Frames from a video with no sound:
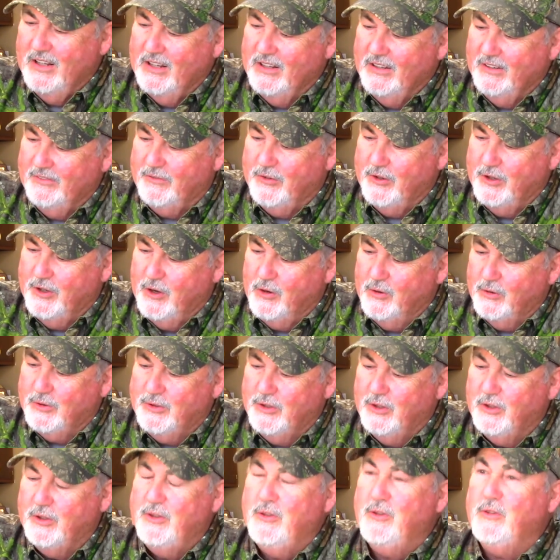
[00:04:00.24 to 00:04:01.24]
if you don't,
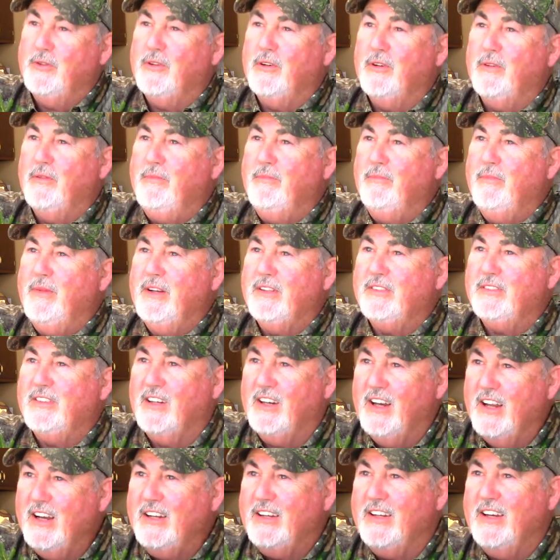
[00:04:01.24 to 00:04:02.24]
you'll mess the
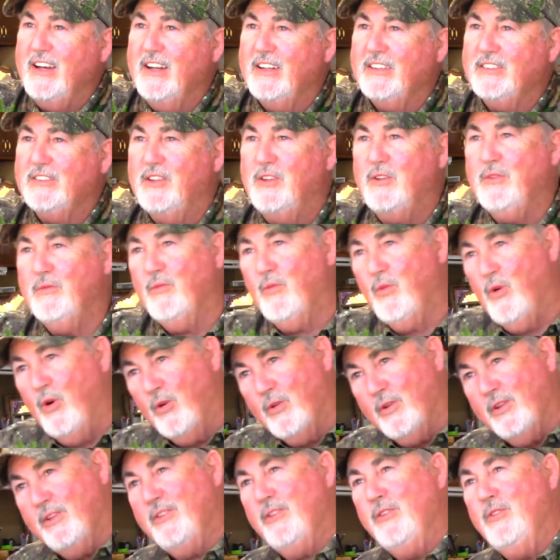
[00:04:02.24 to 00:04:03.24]
latex up
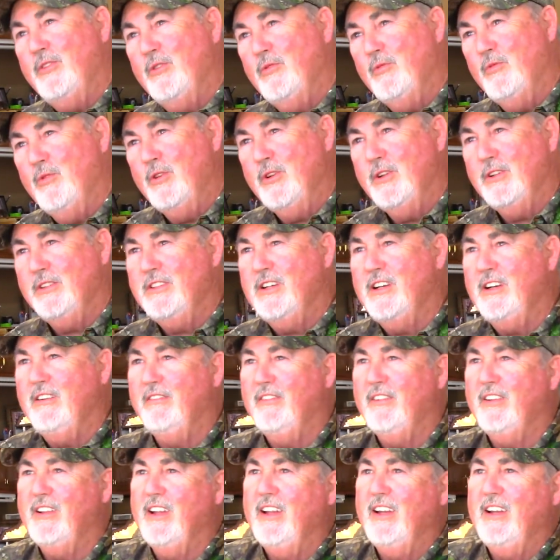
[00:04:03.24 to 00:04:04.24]
walking through the woods and
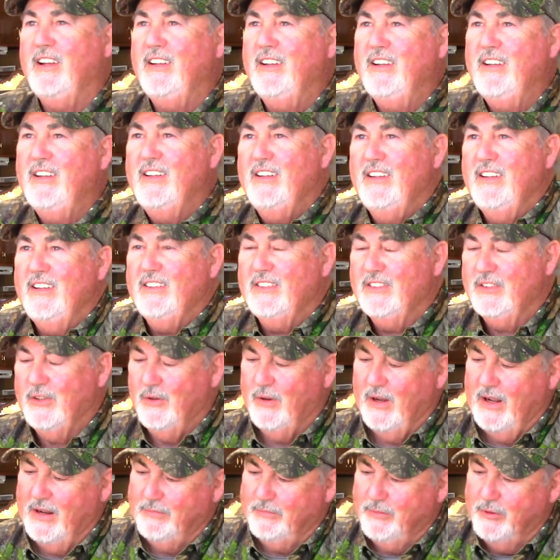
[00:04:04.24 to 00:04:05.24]
everything. So
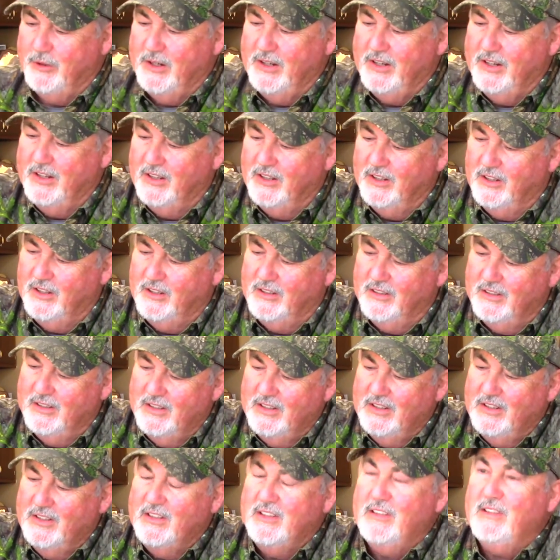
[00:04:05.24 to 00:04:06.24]
I put in a little
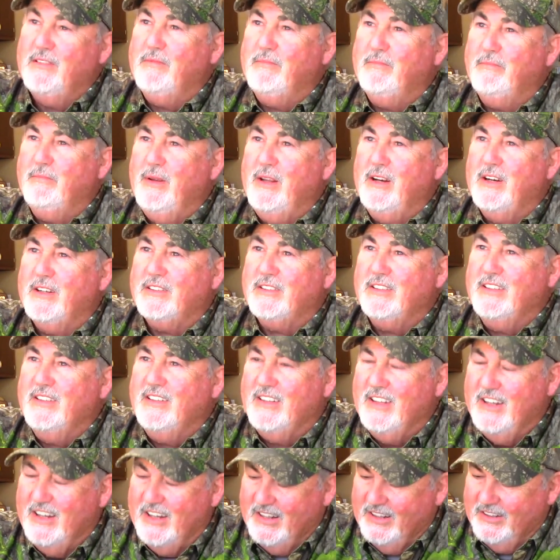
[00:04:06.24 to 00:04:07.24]
medicine
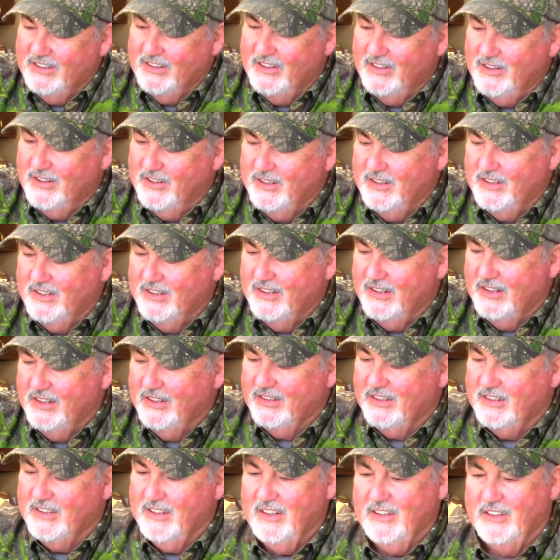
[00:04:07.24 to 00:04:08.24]
thing there
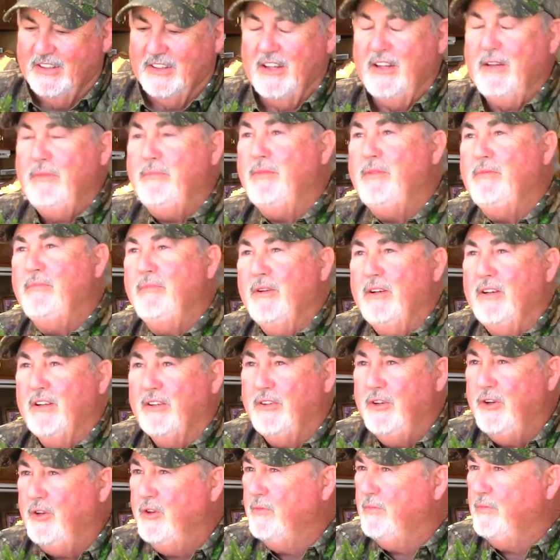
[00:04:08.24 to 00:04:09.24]
and keep it. But the
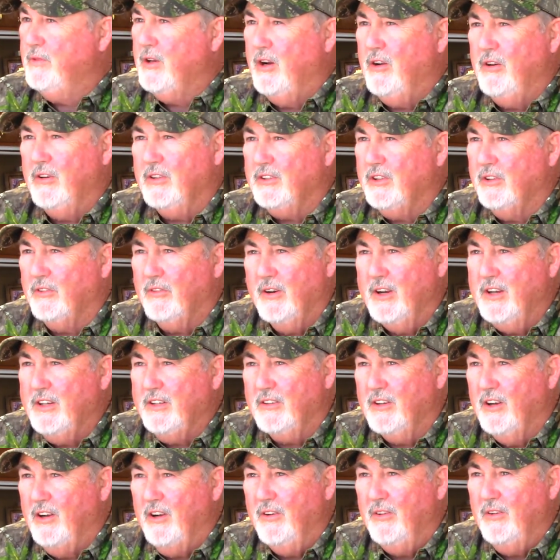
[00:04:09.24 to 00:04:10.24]
tube call is a great
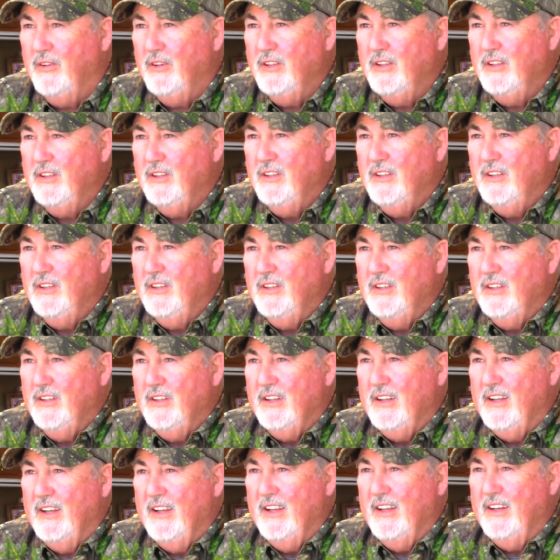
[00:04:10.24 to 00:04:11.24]
call.
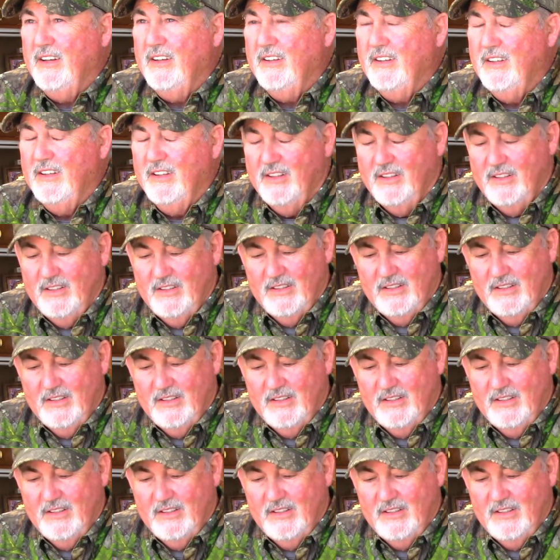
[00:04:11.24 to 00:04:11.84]
And that